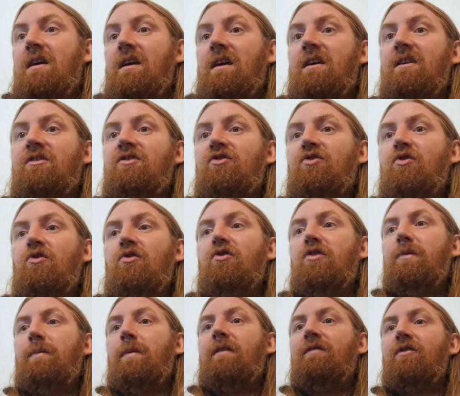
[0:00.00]
He soared
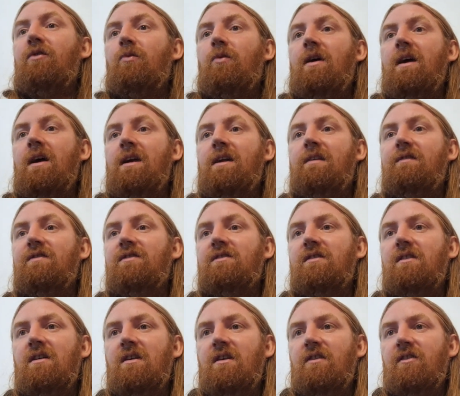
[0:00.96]
above the waves,
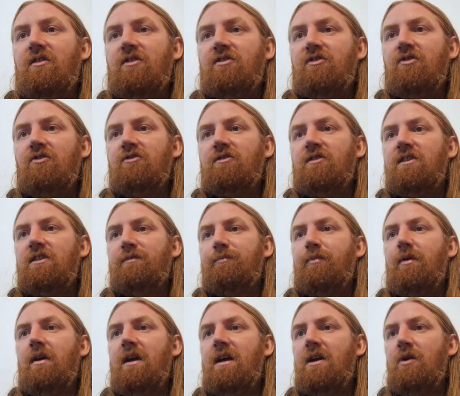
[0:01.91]
the salty
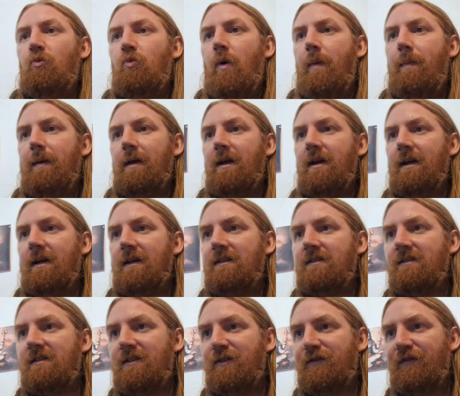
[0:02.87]
spray whipping
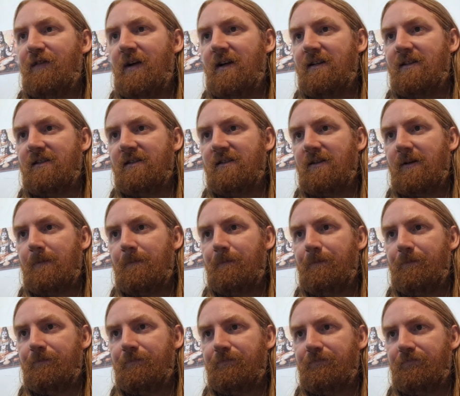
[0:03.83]
against his face.
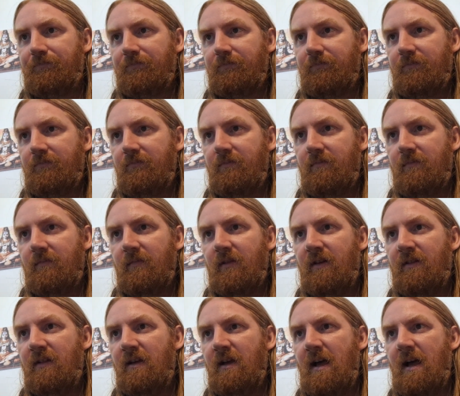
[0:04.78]

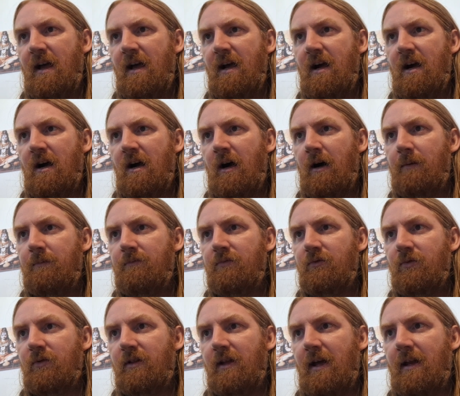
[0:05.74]
The air hummed
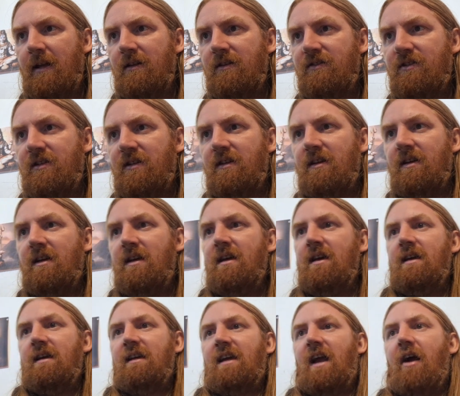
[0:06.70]
with energy,
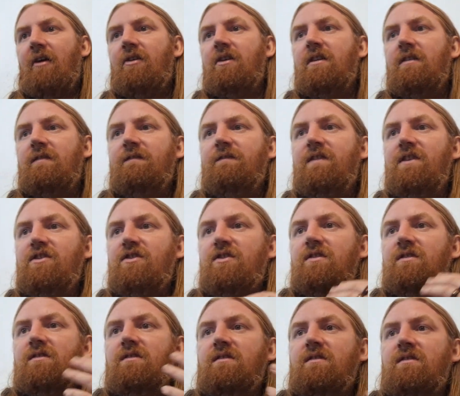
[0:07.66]
carrying
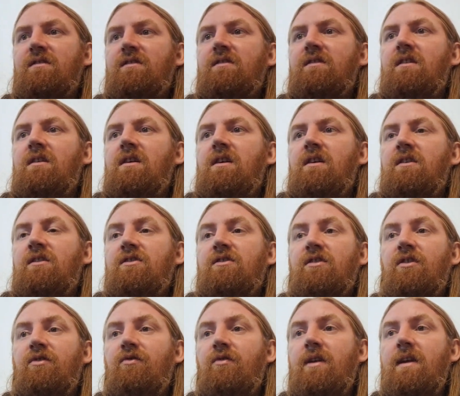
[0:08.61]
visions,
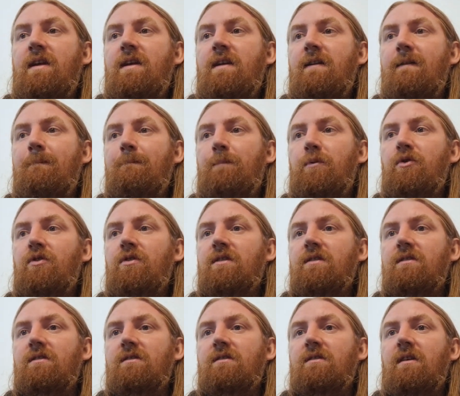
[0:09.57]
serene
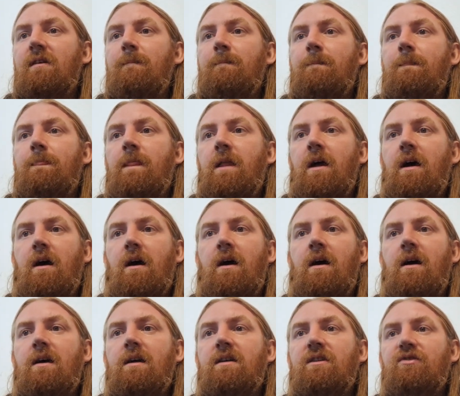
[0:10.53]
Buddhas, their
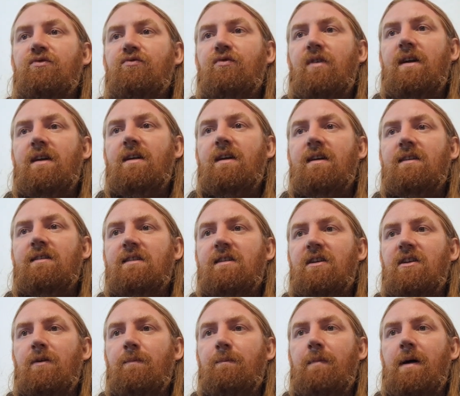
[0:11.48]
eyes radiating
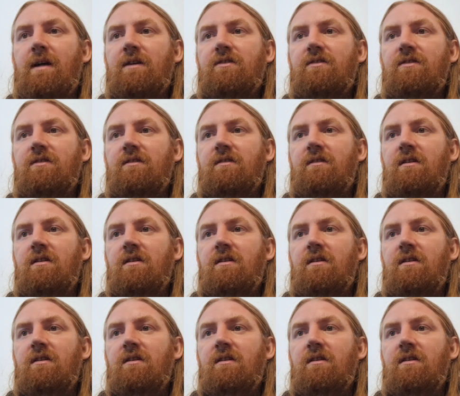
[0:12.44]
compassion,